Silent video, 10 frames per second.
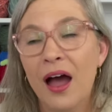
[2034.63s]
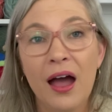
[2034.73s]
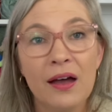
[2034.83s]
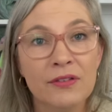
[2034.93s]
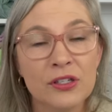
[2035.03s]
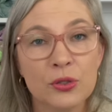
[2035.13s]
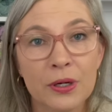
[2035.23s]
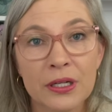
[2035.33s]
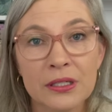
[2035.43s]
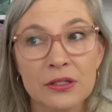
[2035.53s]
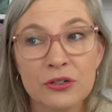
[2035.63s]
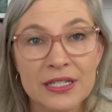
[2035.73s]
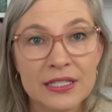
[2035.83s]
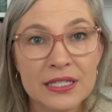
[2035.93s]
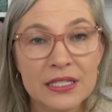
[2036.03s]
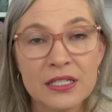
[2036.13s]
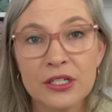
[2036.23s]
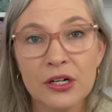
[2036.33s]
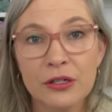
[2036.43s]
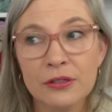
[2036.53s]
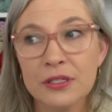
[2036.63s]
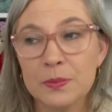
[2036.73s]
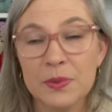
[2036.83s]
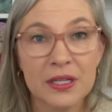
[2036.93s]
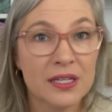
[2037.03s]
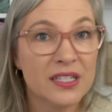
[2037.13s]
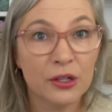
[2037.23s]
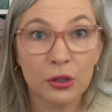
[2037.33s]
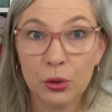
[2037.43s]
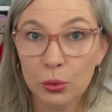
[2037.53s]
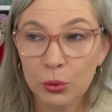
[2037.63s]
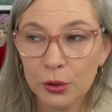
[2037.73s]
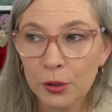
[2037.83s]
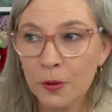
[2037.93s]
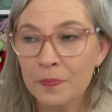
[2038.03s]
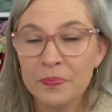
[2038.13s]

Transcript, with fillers: I've enjoyed dresses and skirts because they're cooler